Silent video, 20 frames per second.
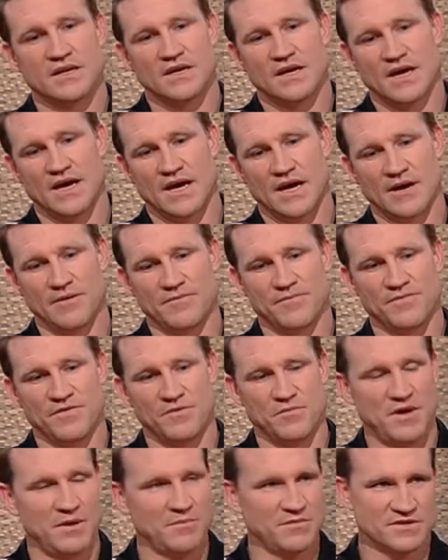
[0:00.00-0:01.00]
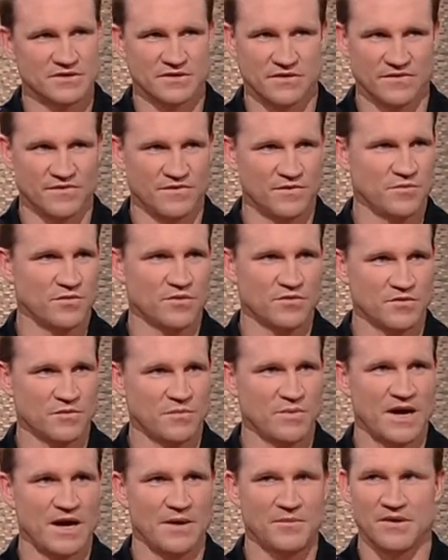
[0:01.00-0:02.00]
um, members of the football
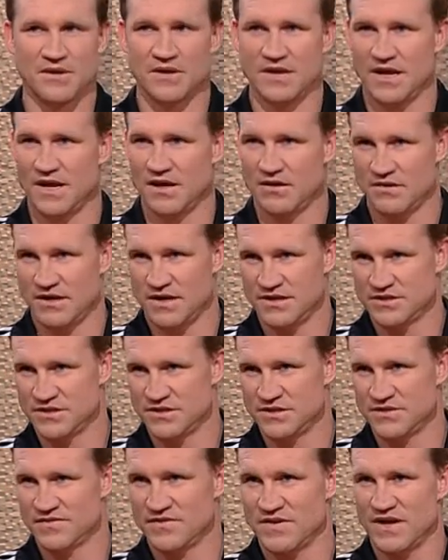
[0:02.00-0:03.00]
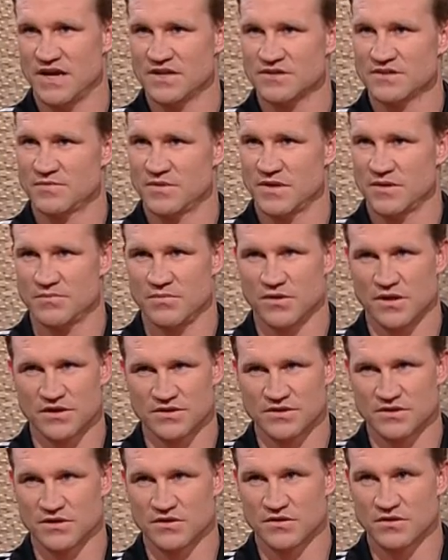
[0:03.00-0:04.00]
department now, Hutchie, you've asked about
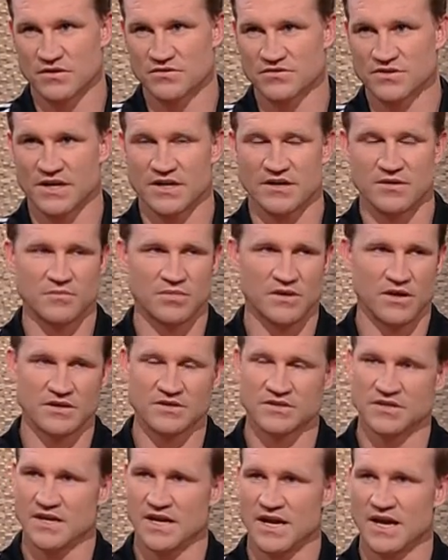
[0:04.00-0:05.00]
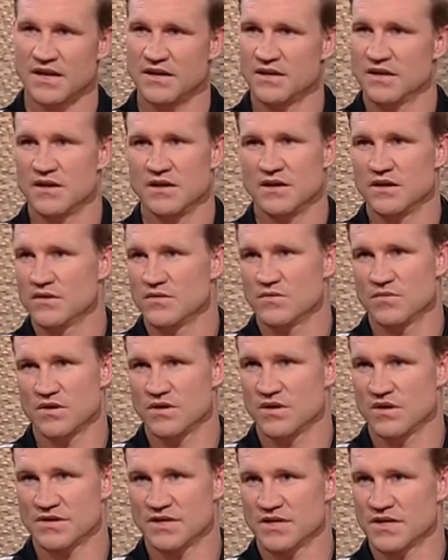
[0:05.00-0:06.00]
blokes that are contracted, blokes that aren't. We'd
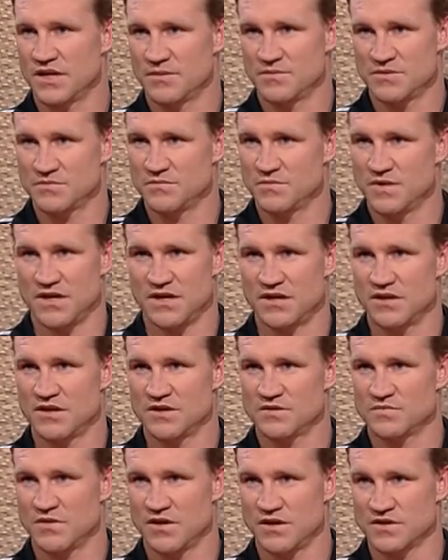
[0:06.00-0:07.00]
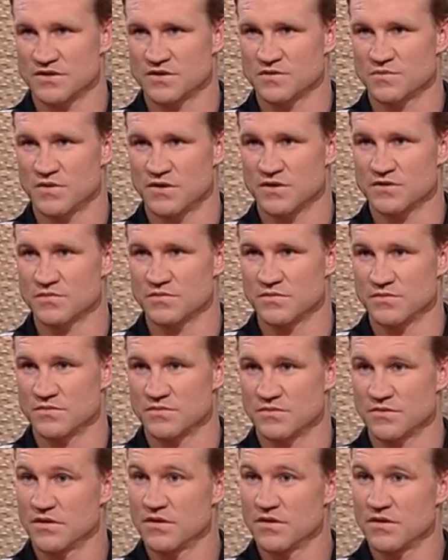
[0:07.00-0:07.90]
like to keep as many of those blokes as possible,